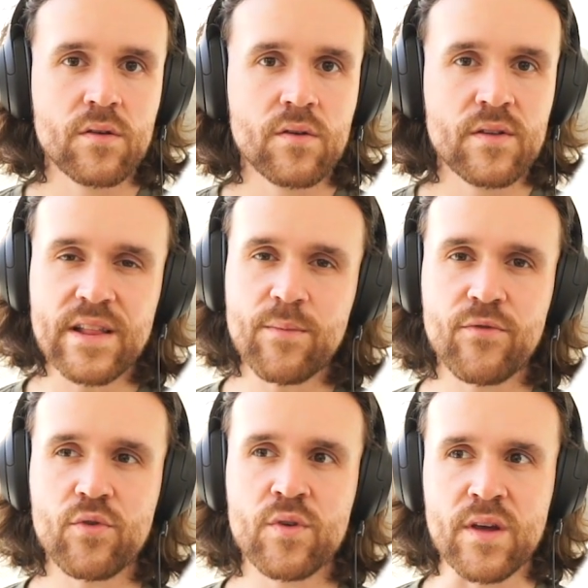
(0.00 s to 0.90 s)
sleep
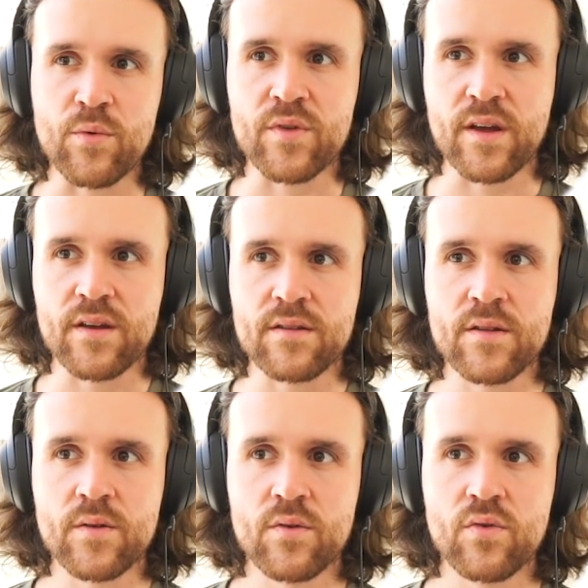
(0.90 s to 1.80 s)
for zero
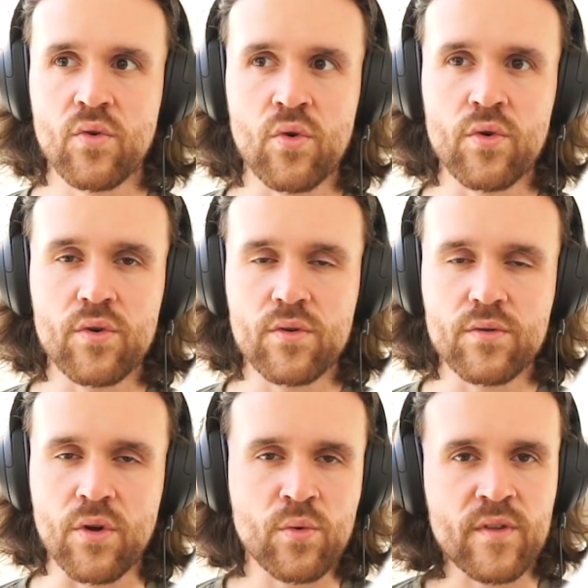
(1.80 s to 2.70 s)
seconds or
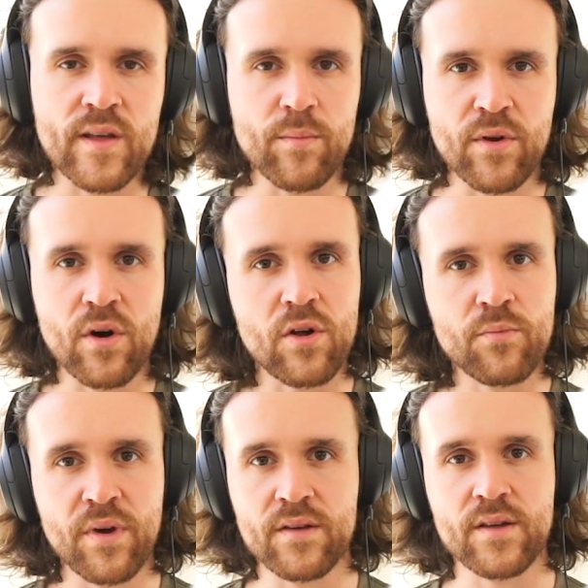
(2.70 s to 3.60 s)
don't sleep at all,
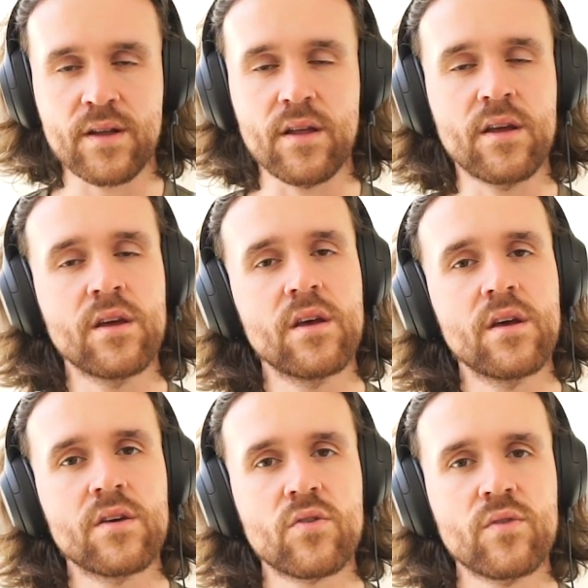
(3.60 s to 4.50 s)
basically.
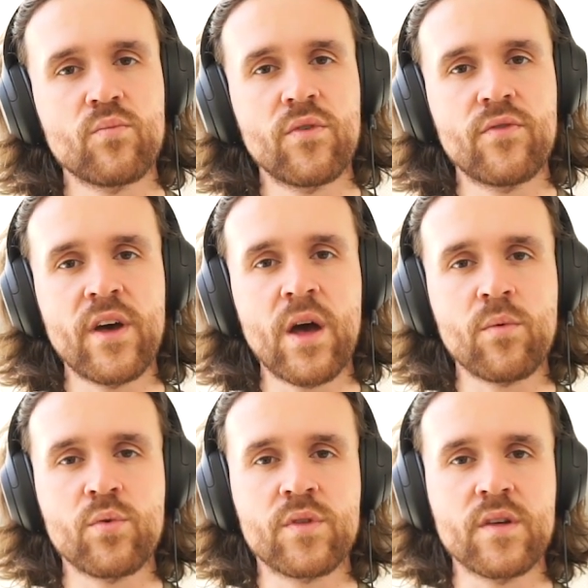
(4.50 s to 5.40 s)
So with that,
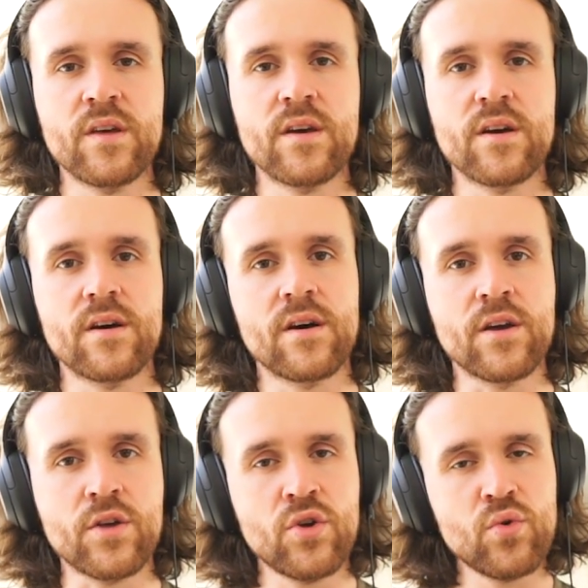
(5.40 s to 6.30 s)
we would see a
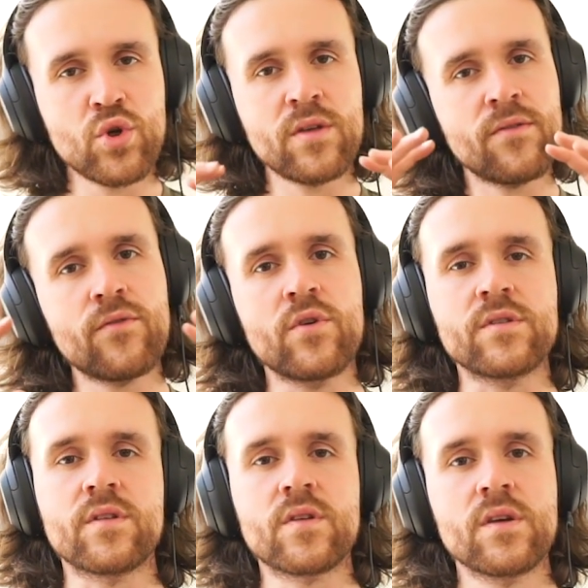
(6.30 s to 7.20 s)
huge
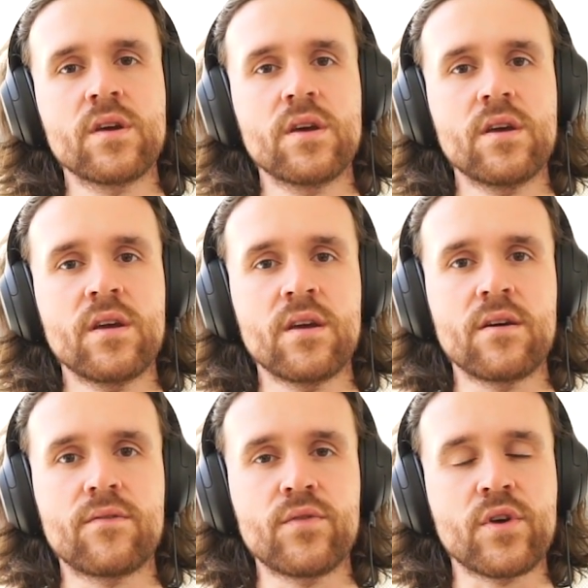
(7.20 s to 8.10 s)
difference
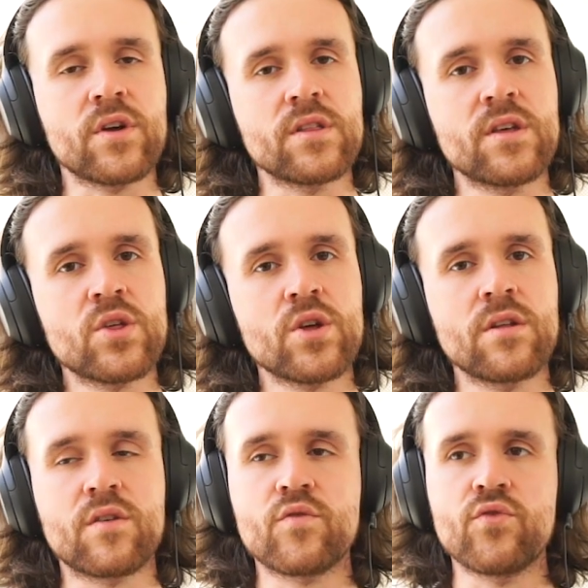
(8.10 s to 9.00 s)
if the condition
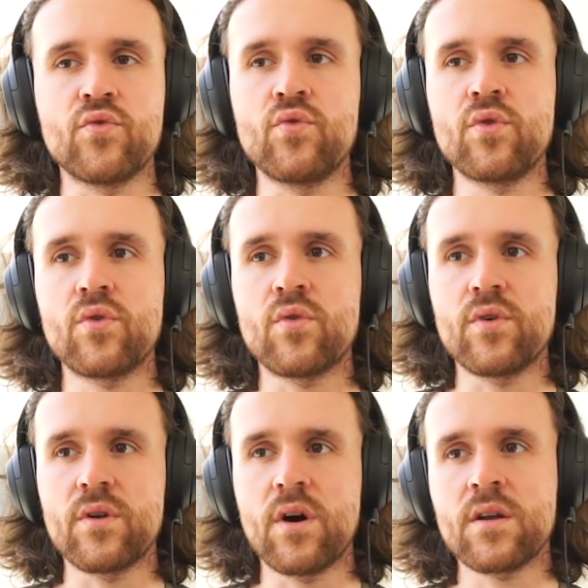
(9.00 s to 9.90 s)
is true or
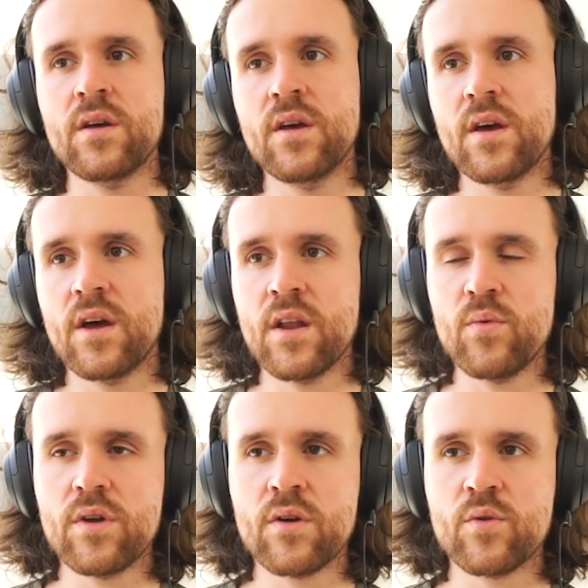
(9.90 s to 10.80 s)
not. And then
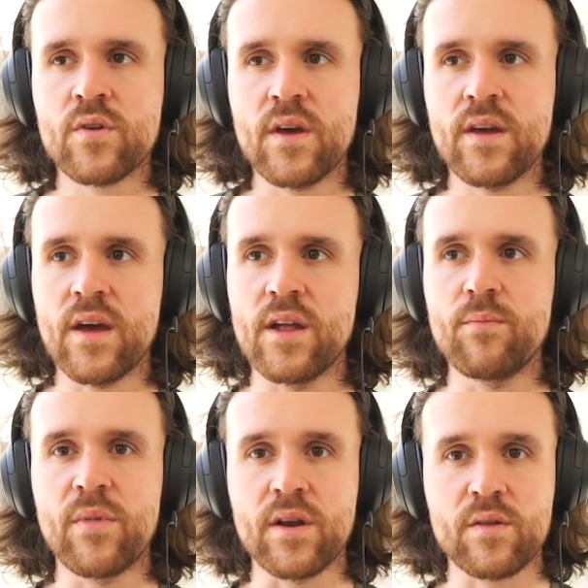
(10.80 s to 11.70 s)
we can say end
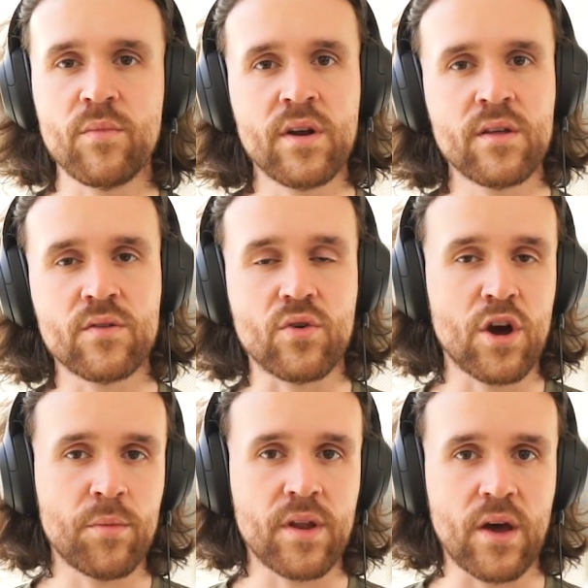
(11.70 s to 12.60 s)
minus minus to
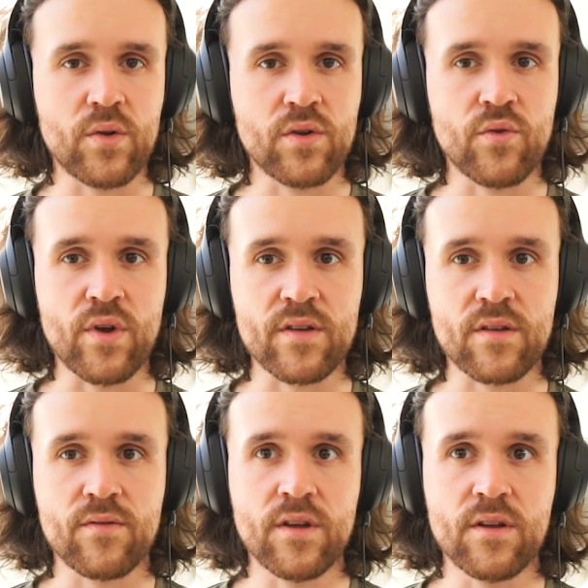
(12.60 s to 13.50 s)
comment out the rest
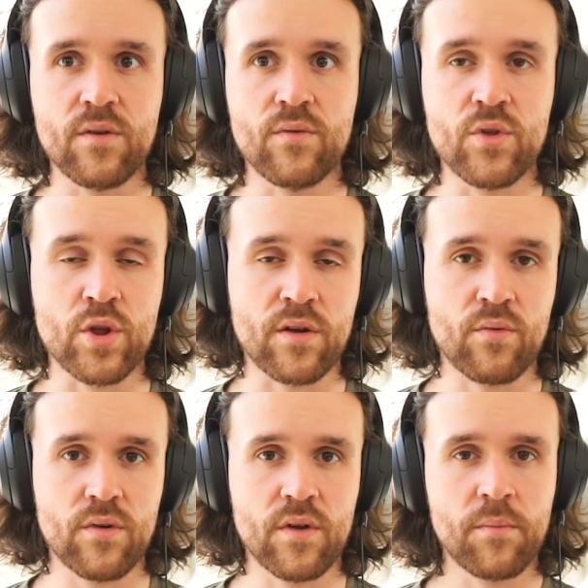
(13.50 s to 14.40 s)
of the original
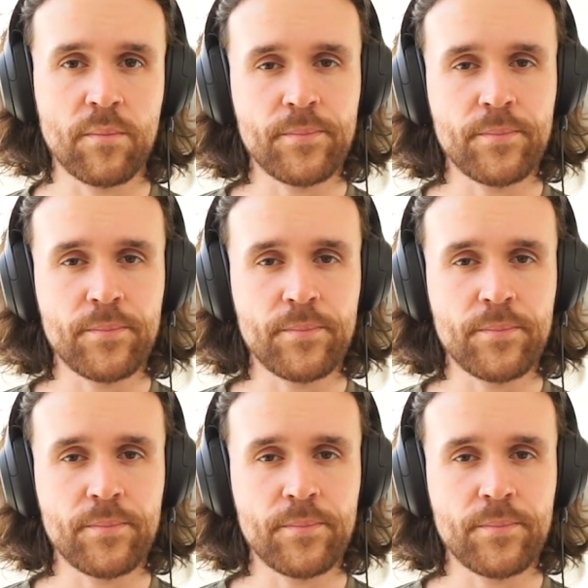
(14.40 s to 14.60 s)
query.